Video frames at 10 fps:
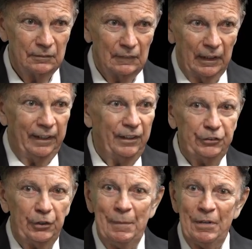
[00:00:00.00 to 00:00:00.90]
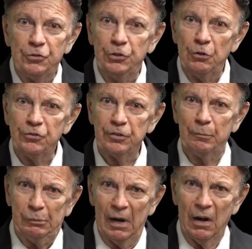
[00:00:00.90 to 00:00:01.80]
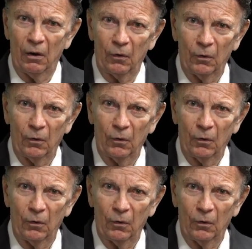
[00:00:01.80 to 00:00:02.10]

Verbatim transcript: It is a misuse of prayer.